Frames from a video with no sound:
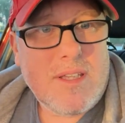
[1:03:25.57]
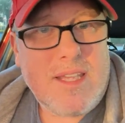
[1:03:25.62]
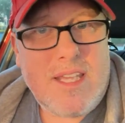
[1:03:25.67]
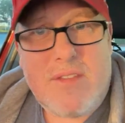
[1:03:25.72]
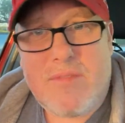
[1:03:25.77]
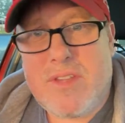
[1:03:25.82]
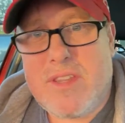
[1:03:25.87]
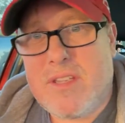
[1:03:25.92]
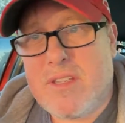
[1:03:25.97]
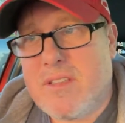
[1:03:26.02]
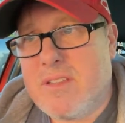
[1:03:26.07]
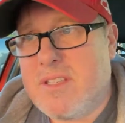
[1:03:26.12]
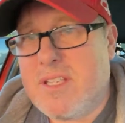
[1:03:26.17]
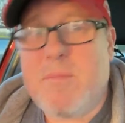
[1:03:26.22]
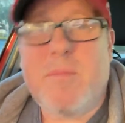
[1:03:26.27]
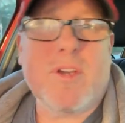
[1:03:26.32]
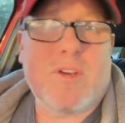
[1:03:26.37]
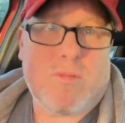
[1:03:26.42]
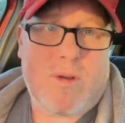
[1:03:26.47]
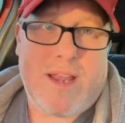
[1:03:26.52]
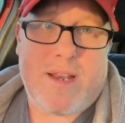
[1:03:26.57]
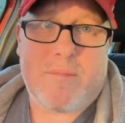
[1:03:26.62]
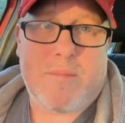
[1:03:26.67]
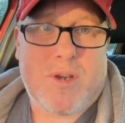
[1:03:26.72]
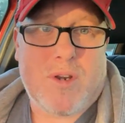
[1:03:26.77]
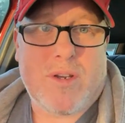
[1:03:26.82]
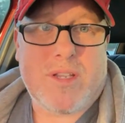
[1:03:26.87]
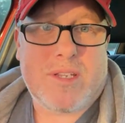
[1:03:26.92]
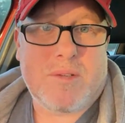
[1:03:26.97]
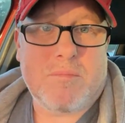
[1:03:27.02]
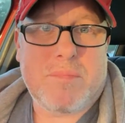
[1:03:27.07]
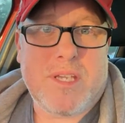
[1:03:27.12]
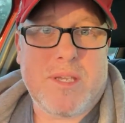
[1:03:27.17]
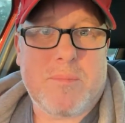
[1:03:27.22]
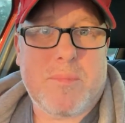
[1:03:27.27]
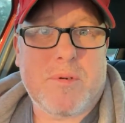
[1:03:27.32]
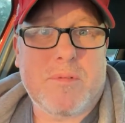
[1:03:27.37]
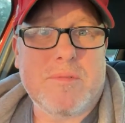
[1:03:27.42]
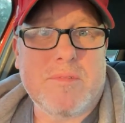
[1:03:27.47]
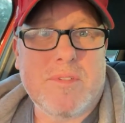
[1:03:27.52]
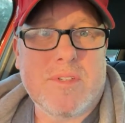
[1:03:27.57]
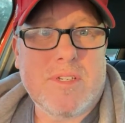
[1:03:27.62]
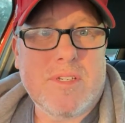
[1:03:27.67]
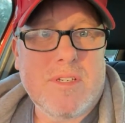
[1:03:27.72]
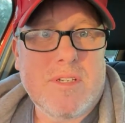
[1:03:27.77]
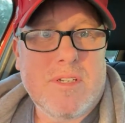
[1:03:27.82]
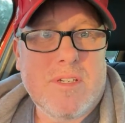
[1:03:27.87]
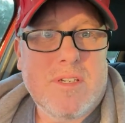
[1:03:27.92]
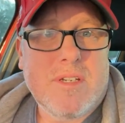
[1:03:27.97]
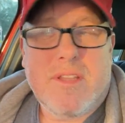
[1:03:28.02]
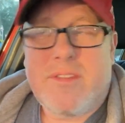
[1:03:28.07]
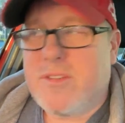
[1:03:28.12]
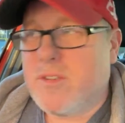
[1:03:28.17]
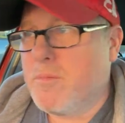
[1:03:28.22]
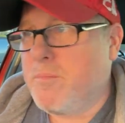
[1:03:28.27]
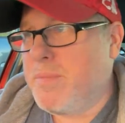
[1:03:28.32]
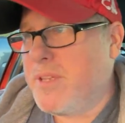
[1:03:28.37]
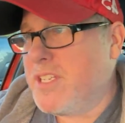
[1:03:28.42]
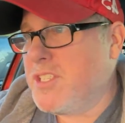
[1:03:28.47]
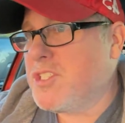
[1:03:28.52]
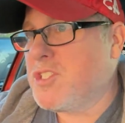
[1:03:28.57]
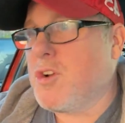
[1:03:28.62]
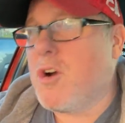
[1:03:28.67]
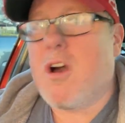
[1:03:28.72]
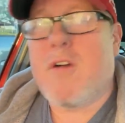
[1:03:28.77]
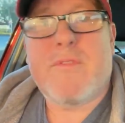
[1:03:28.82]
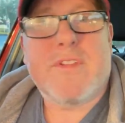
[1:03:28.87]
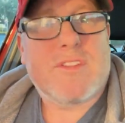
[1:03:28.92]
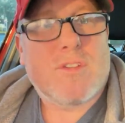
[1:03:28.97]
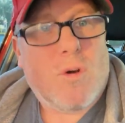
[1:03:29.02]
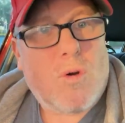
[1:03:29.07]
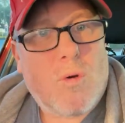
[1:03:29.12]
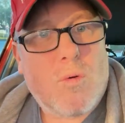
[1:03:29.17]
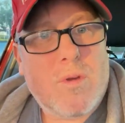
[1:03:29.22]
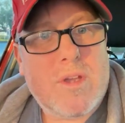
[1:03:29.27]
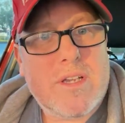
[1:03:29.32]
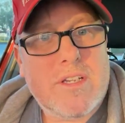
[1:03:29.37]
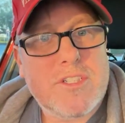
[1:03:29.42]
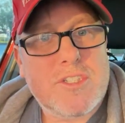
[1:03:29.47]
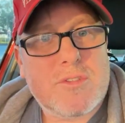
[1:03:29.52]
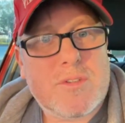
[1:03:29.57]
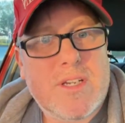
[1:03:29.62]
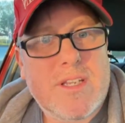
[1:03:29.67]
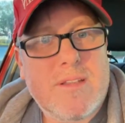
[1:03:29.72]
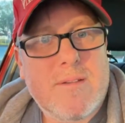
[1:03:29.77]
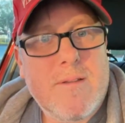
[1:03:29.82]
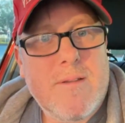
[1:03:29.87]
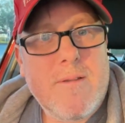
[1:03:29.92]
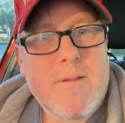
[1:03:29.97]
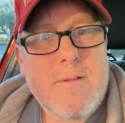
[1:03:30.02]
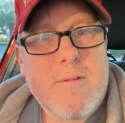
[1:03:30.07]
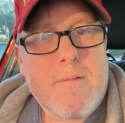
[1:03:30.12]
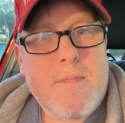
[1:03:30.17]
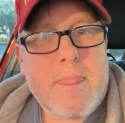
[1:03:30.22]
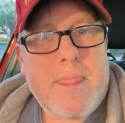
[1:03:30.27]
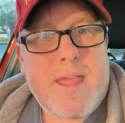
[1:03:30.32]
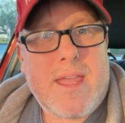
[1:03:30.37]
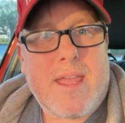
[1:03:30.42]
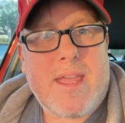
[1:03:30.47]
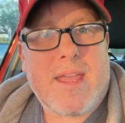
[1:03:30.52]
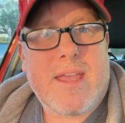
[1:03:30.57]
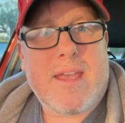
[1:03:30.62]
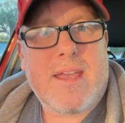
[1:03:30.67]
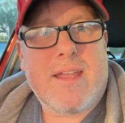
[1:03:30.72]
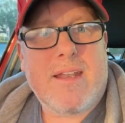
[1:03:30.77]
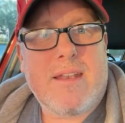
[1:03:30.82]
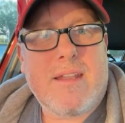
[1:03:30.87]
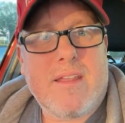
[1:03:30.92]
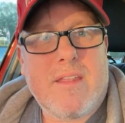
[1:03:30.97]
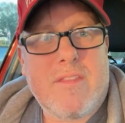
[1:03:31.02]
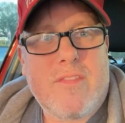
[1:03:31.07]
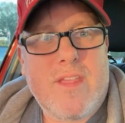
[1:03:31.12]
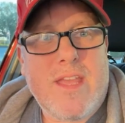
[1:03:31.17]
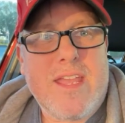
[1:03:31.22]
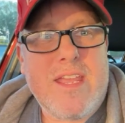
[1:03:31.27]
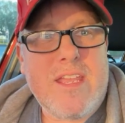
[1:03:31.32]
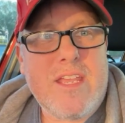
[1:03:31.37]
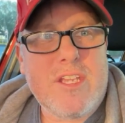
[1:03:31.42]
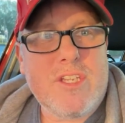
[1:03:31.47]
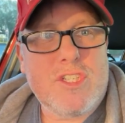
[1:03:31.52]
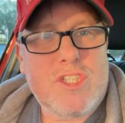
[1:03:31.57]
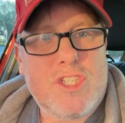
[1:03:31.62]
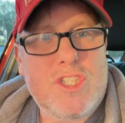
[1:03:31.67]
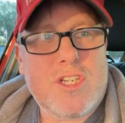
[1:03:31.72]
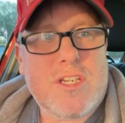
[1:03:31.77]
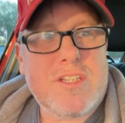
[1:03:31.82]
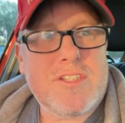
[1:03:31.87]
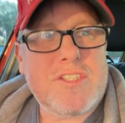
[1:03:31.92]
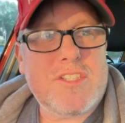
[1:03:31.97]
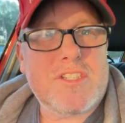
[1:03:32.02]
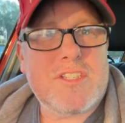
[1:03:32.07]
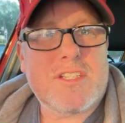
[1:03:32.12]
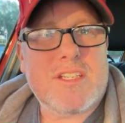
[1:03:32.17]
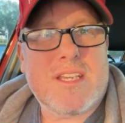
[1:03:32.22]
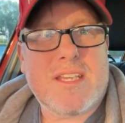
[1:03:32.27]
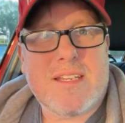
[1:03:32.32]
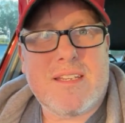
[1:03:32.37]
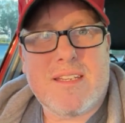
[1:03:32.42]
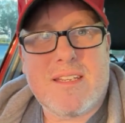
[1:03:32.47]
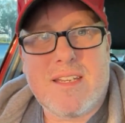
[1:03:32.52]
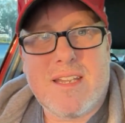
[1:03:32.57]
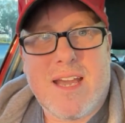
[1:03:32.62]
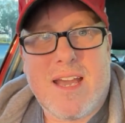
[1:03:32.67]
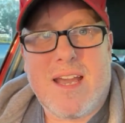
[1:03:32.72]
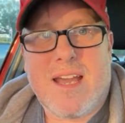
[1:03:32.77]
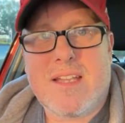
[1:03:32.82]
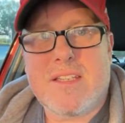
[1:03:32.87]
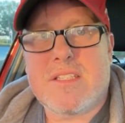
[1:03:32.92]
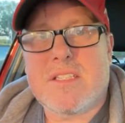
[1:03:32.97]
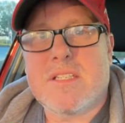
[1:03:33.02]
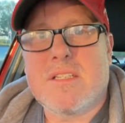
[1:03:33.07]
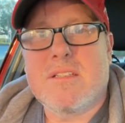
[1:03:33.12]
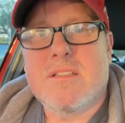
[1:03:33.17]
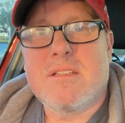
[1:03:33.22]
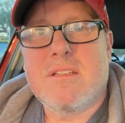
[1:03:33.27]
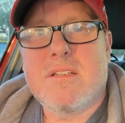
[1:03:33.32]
even the Democrat American people. They're pissed off at the whole country, and they just cannot